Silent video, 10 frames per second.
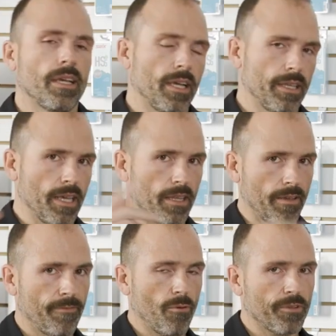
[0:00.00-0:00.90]
And then the
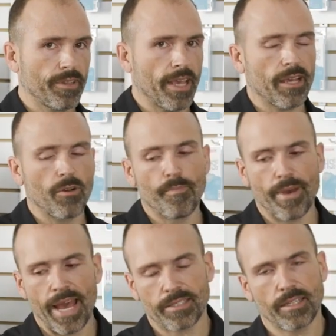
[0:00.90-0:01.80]
4th day, go
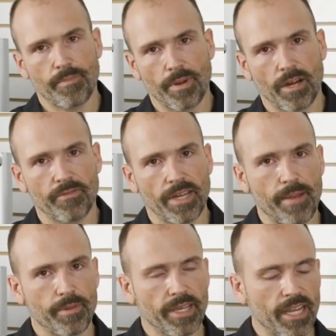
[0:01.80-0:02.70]
back to the paraffin
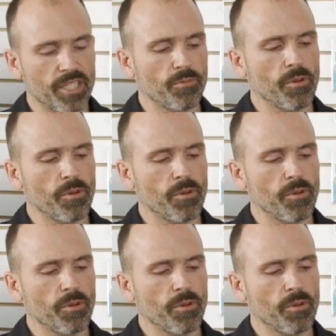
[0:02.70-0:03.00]
application.